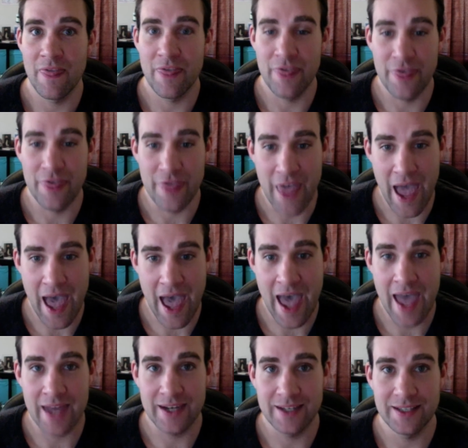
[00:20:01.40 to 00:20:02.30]

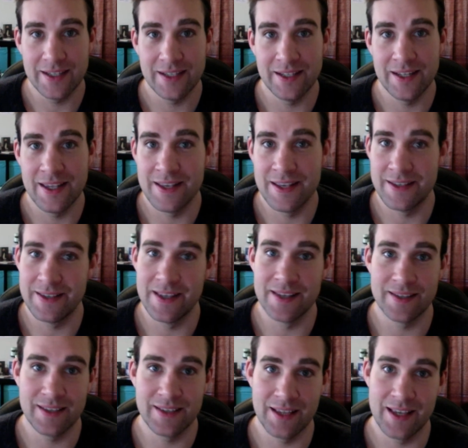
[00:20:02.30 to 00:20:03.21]
that is
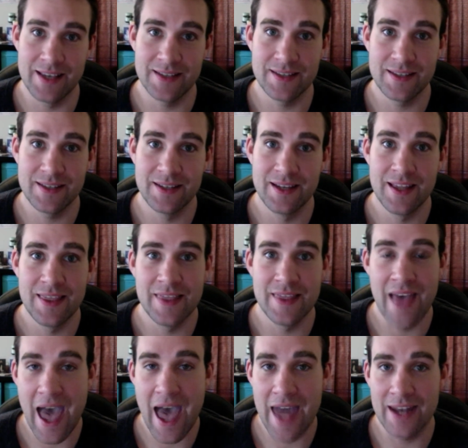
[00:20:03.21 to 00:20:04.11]
this list.
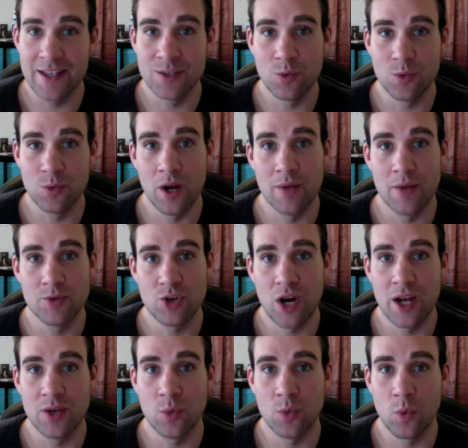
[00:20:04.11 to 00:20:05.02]
That is what I'm
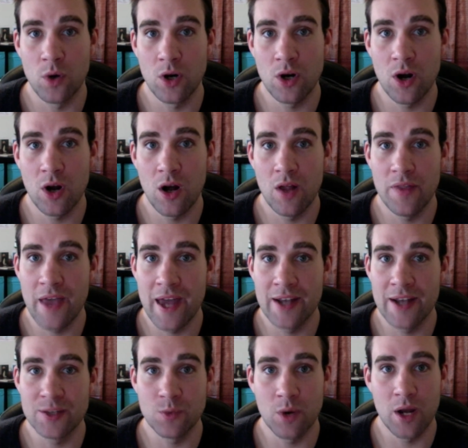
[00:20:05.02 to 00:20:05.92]
trying to work on. That
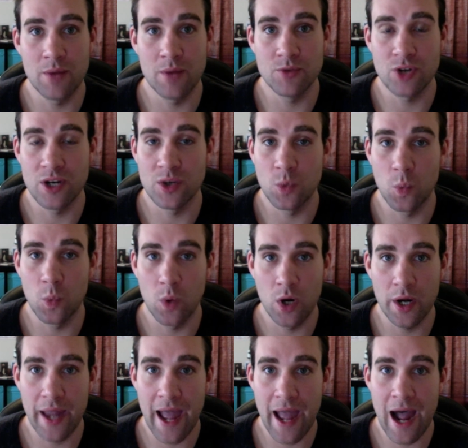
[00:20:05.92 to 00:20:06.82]
is what I'm trying to
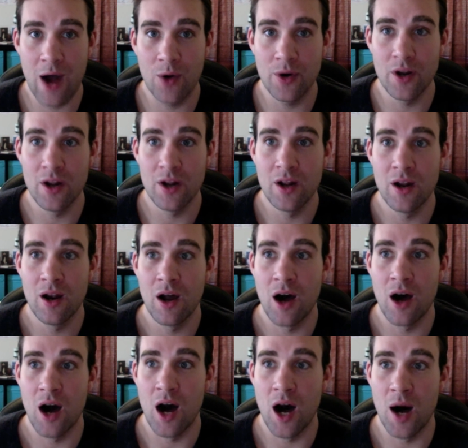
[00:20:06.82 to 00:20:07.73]
work out.
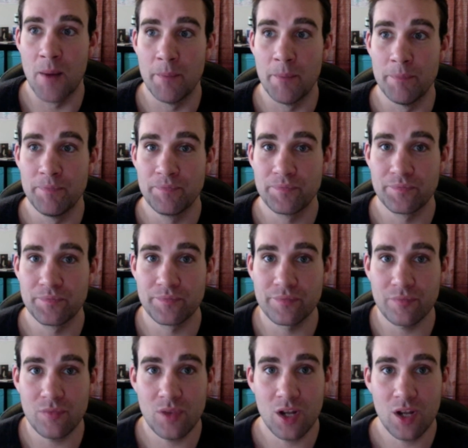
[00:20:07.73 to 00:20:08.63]

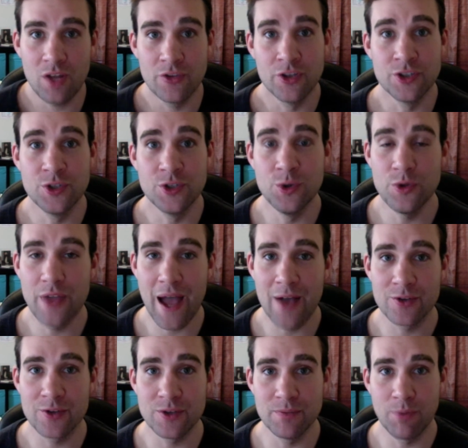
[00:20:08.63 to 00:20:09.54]
The
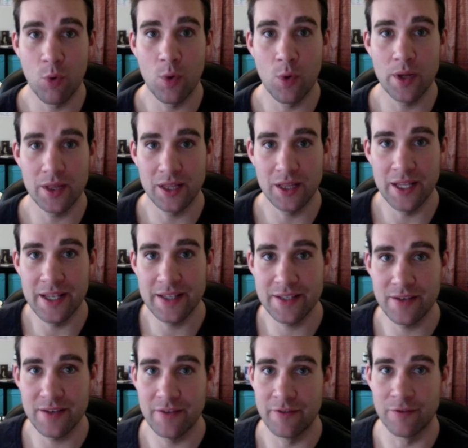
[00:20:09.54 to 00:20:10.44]
2,000 point
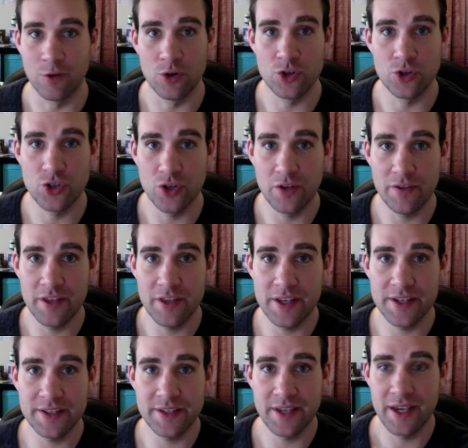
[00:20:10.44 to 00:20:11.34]
list version of
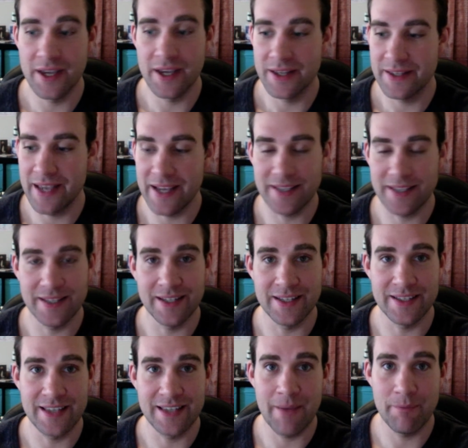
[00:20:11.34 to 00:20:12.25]
this takes it a
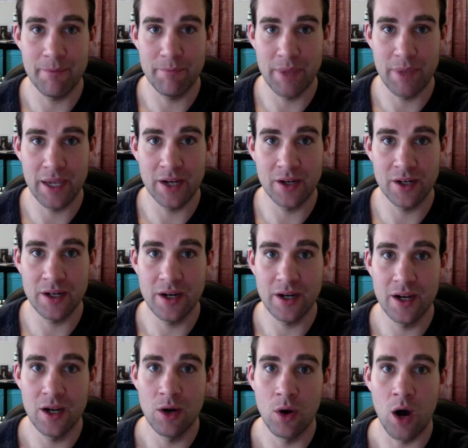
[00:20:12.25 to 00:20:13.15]
step bigger.
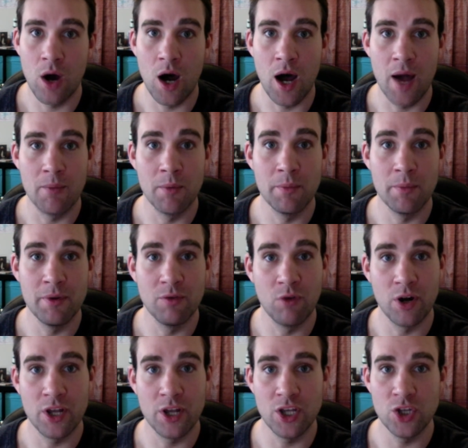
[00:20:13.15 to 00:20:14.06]
I'm going to be
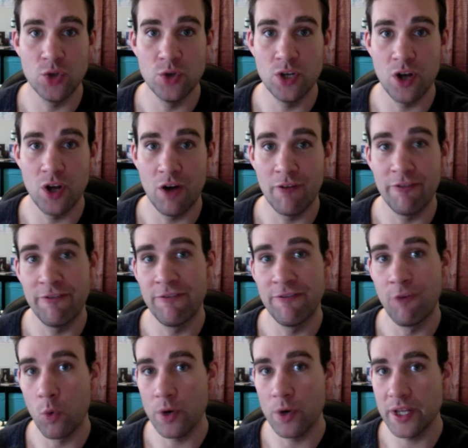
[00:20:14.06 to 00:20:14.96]
running a unit of
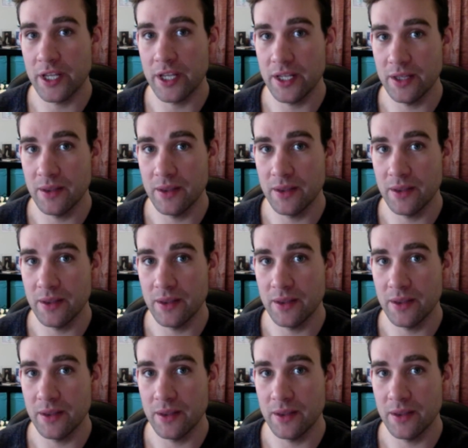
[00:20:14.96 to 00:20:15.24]
40